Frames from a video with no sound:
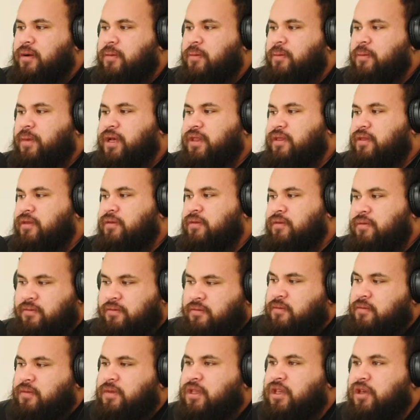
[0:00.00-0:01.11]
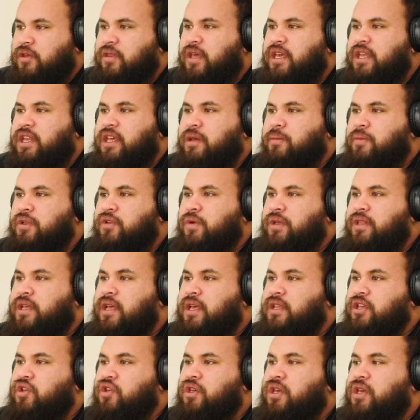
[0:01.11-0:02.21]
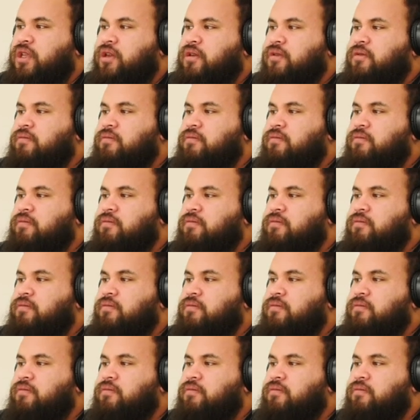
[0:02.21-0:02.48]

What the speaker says: And they can hit between that. You can.